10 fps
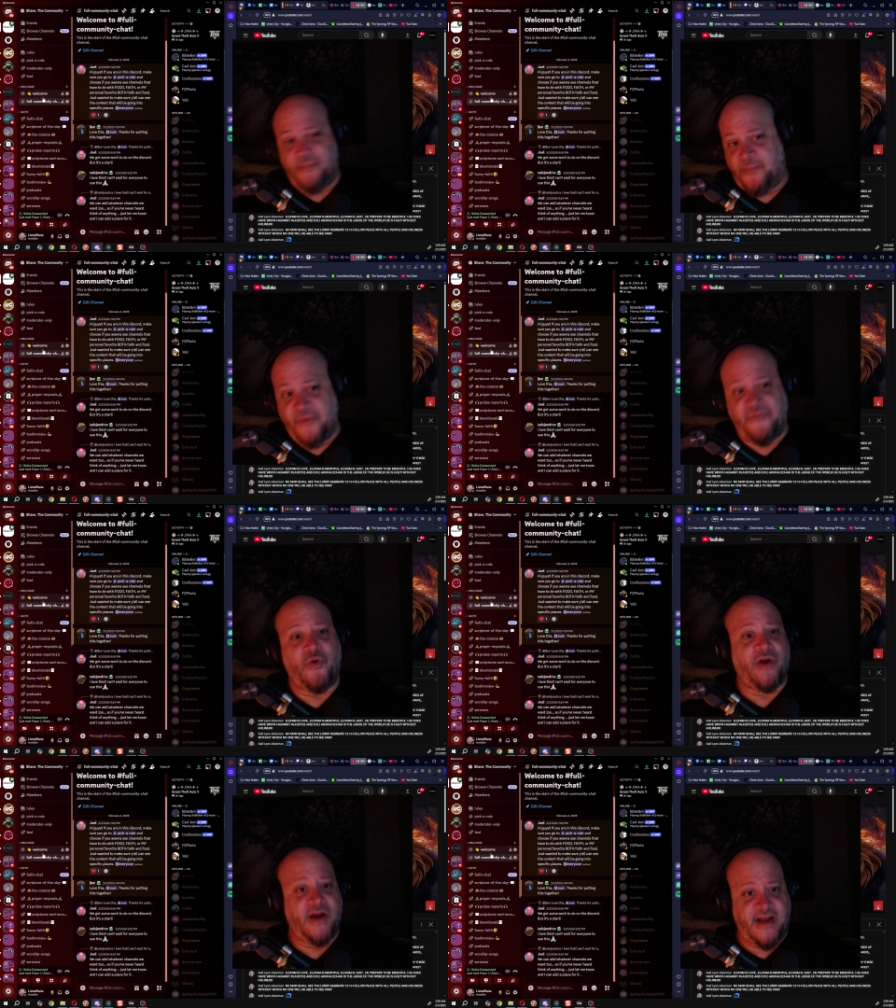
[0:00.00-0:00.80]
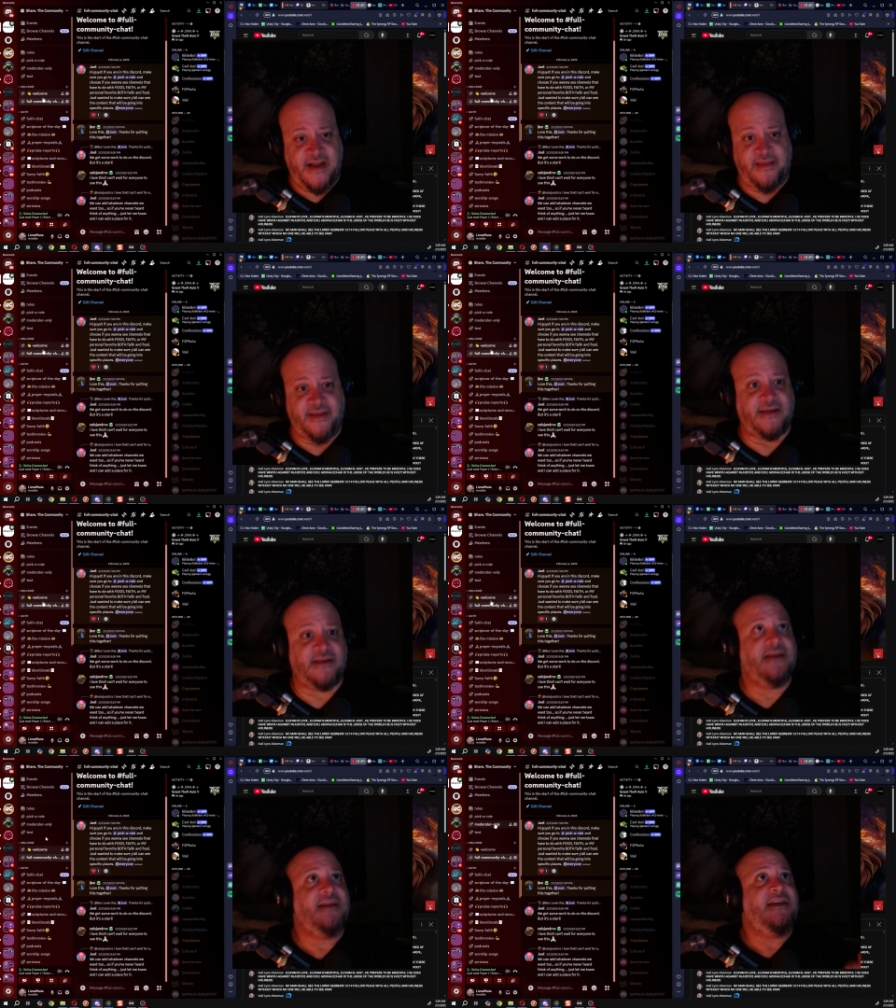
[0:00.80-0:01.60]
before anything
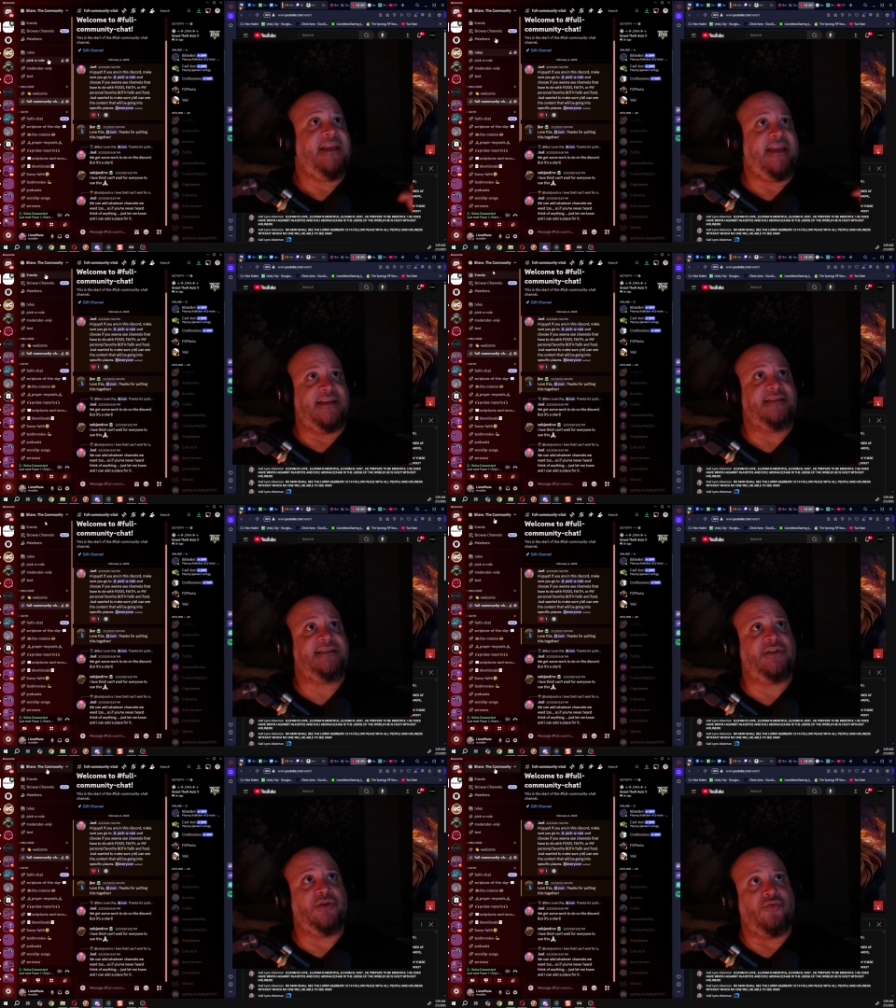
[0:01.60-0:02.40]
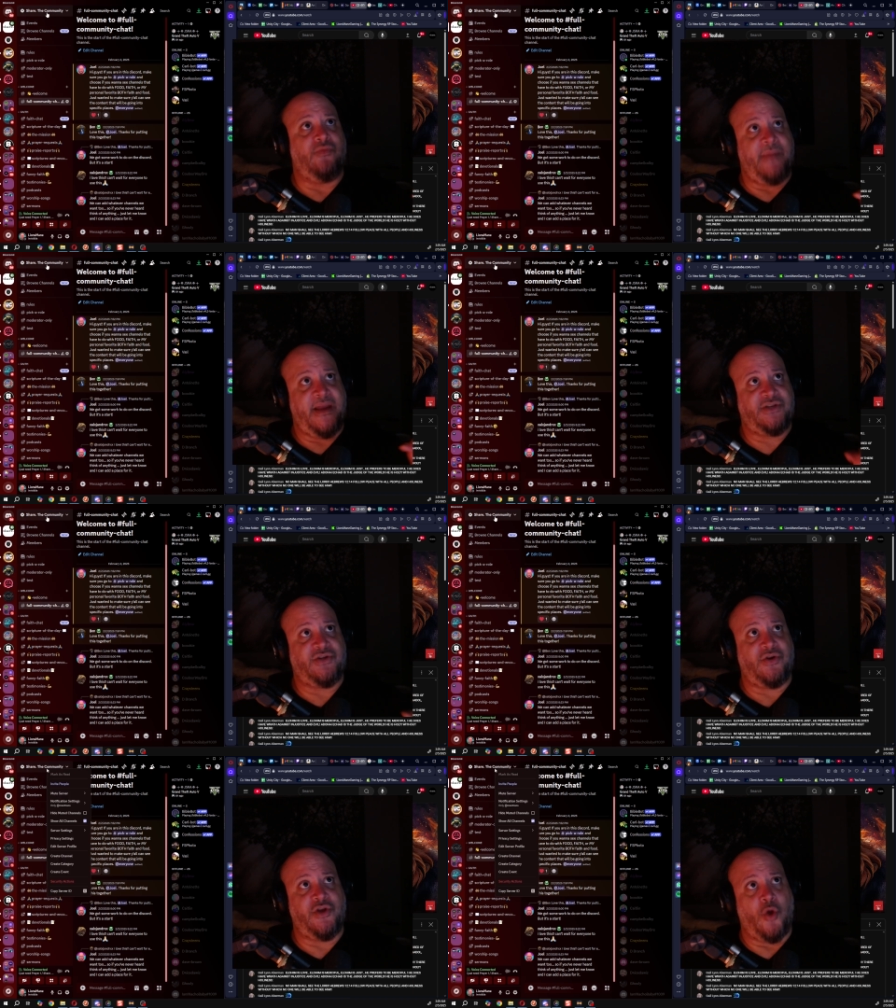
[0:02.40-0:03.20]
is to make
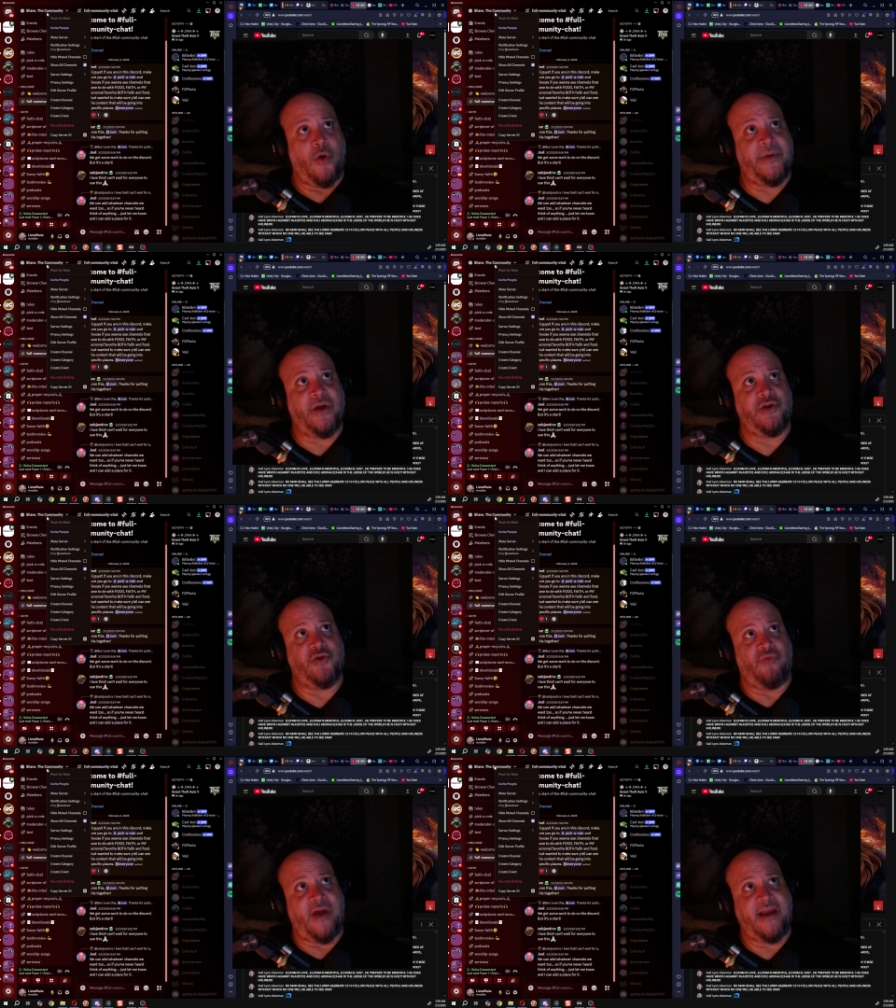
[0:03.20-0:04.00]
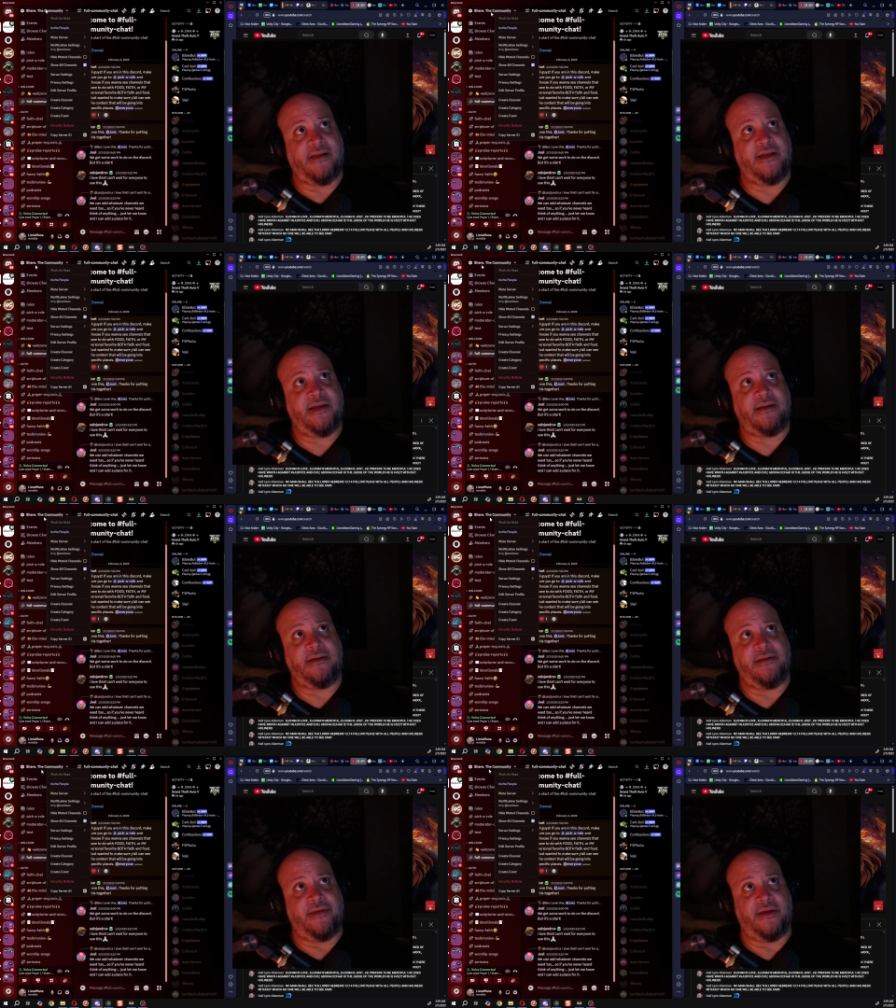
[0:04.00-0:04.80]
sure you go up here and you right click
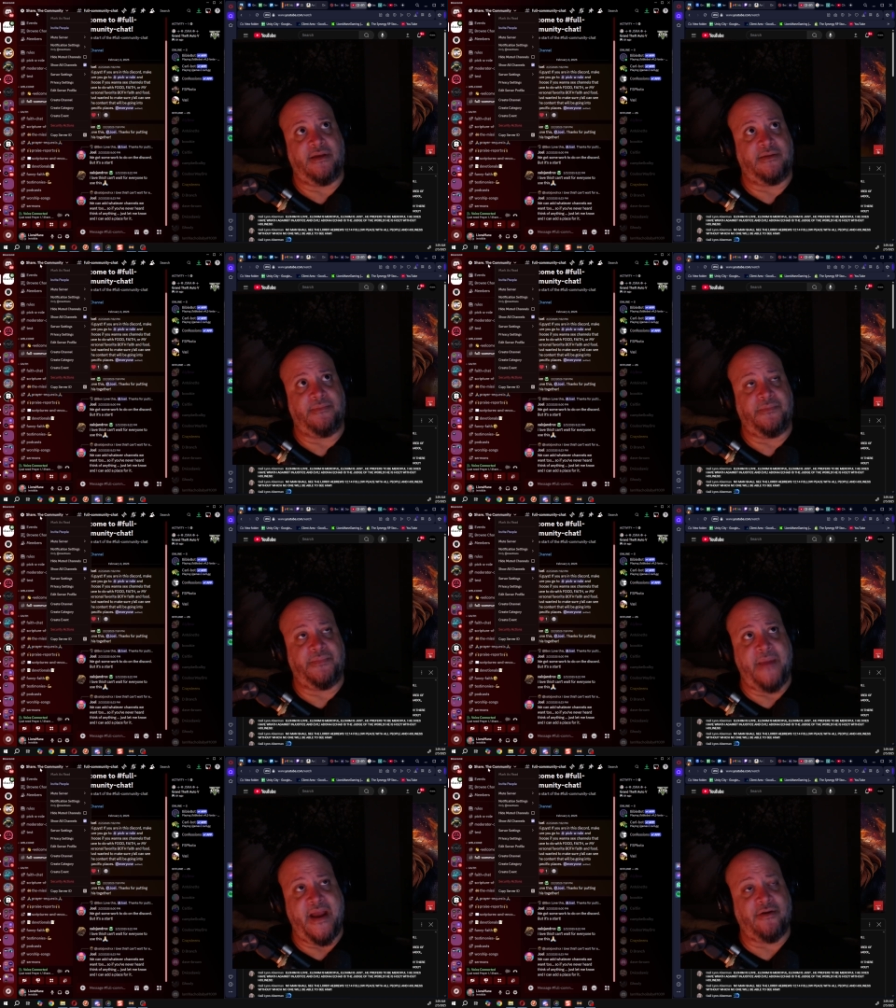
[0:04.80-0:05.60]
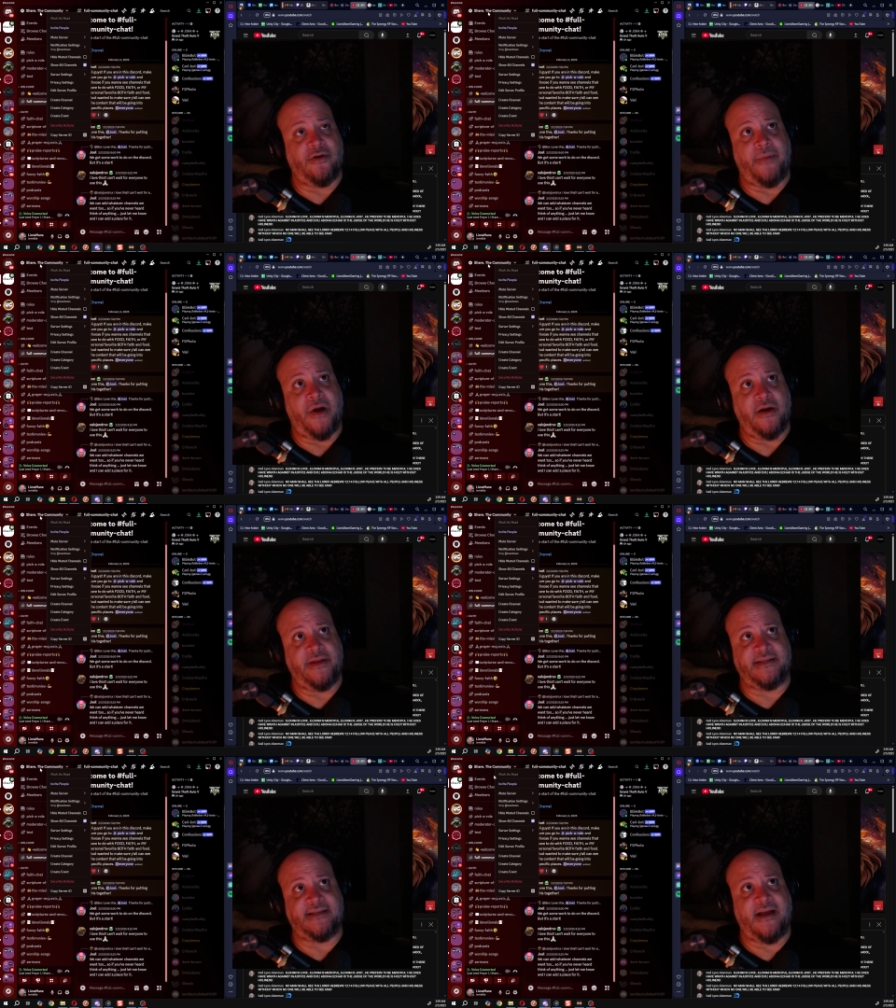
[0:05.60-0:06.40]
the banner bar at
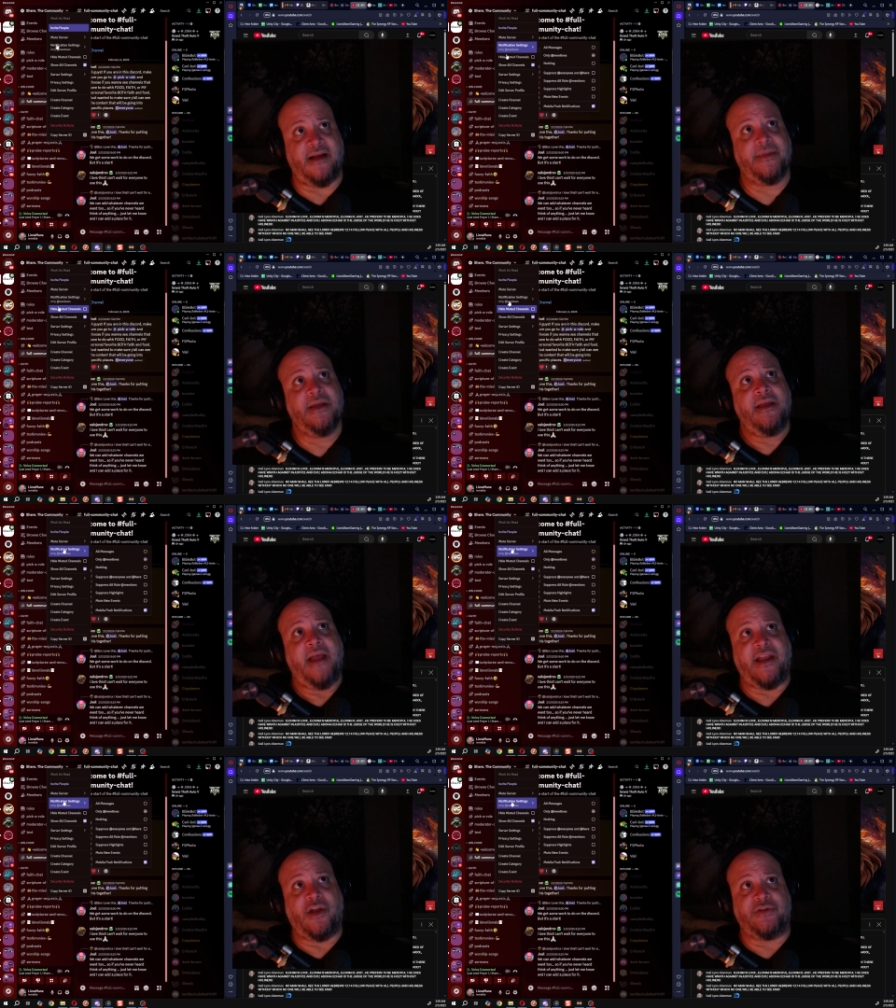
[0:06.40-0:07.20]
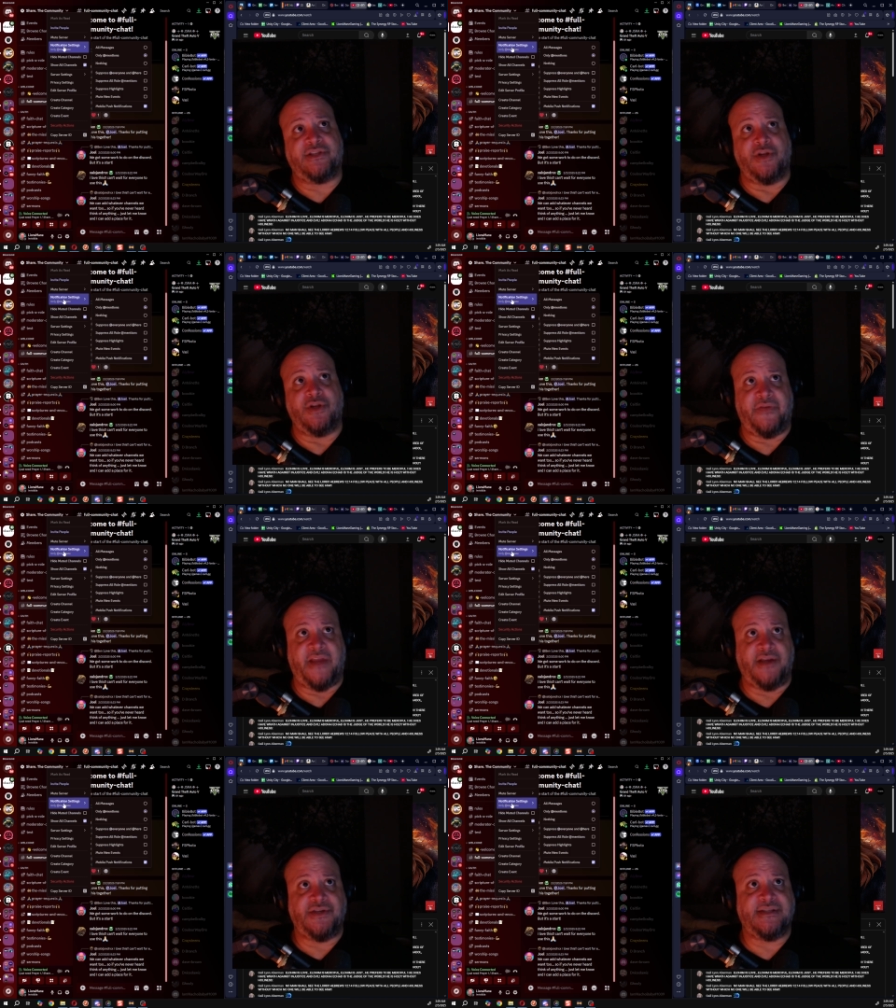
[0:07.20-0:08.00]
the top and go to
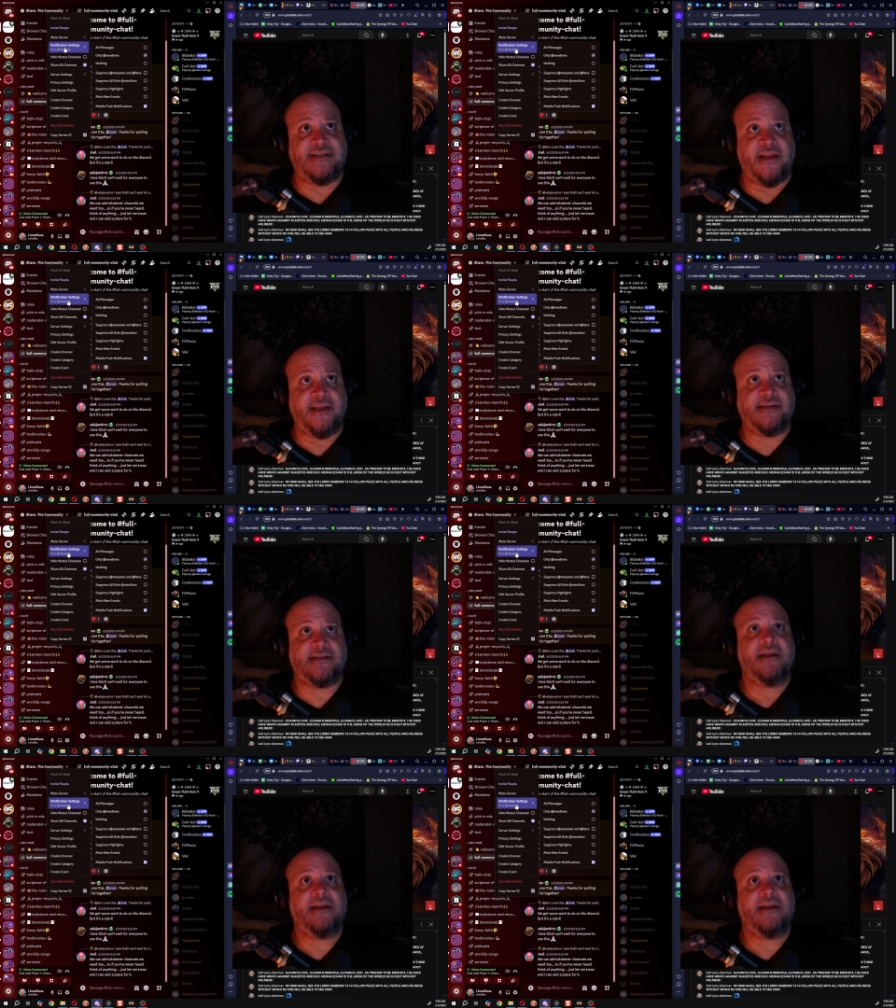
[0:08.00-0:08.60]
notification settings